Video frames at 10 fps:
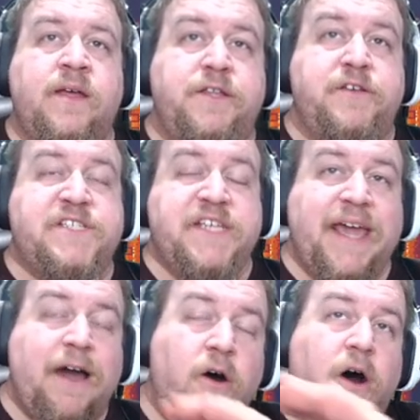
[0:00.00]
Do you see
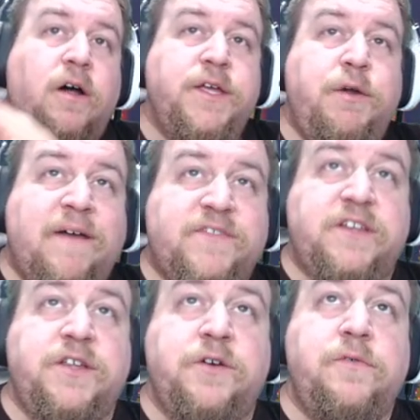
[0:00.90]
how all you have to
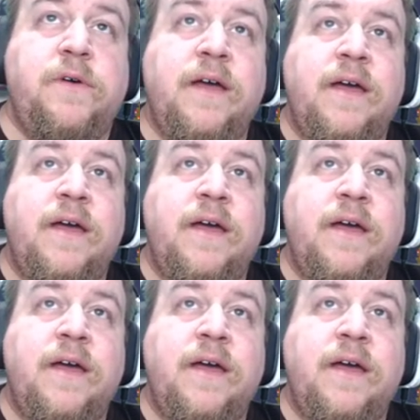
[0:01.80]
do?